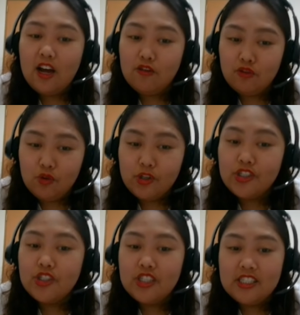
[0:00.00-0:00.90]
Of
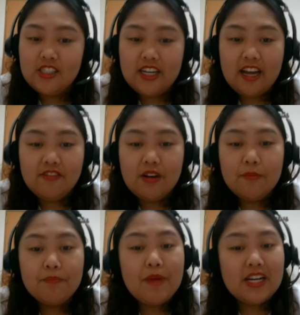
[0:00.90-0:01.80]
course, you need to have a
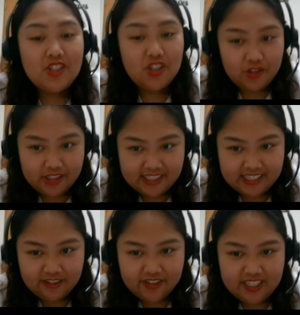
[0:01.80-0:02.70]
bachelor's
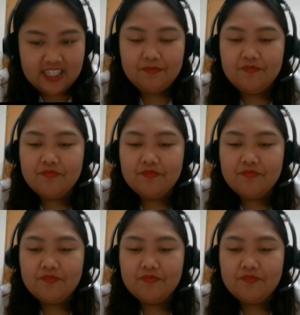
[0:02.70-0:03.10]
degree